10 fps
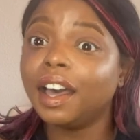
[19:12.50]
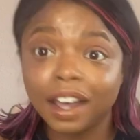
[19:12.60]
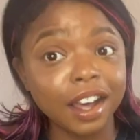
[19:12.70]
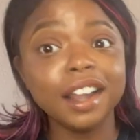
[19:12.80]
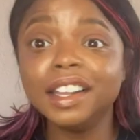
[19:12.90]

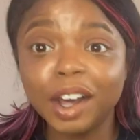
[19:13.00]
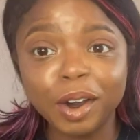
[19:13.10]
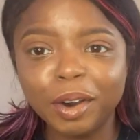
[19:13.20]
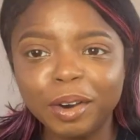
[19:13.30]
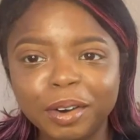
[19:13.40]

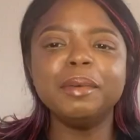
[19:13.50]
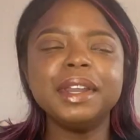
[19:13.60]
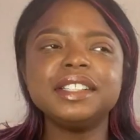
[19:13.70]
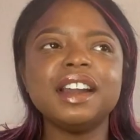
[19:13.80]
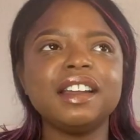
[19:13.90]
alone. I mean,
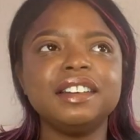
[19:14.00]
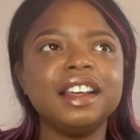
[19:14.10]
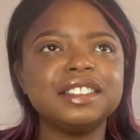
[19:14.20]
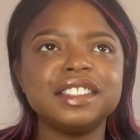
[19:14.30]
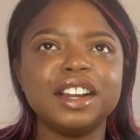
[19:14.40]
it's not
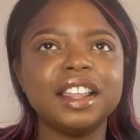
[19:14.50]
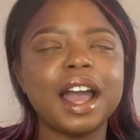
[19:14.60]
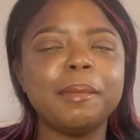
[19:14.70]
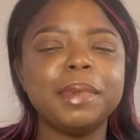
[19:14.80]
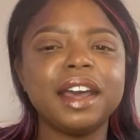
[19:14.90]
necessarily
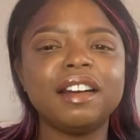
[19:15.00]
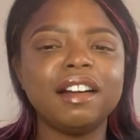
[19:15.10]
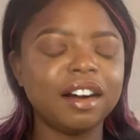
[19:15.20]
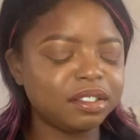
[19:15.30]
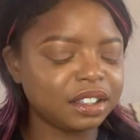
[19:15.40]
I'm better
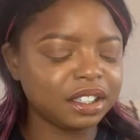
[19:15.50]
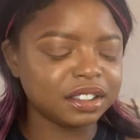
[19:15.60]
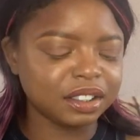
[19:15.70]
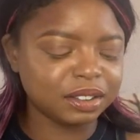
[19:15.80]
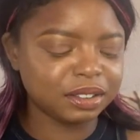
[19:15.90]
off
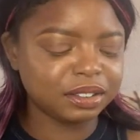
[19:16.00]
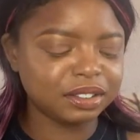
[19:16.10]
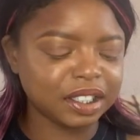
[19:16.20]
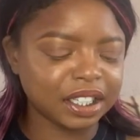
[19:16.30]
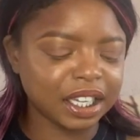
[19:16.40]
alone.
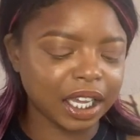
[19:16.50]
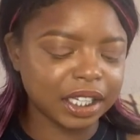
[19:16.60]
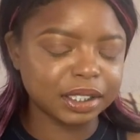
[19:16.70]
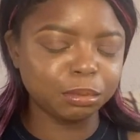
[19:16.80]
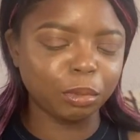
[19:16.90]

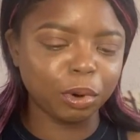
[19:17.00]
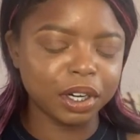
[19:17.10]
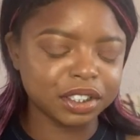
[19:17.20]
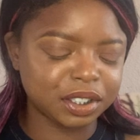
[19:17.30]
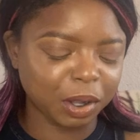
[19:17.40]
It's more
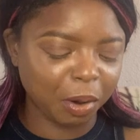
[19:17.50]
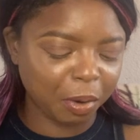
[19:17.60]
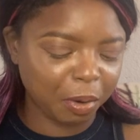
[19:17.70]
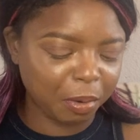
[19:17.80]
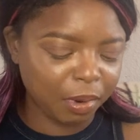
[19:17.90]

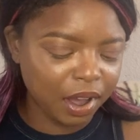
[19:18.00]
so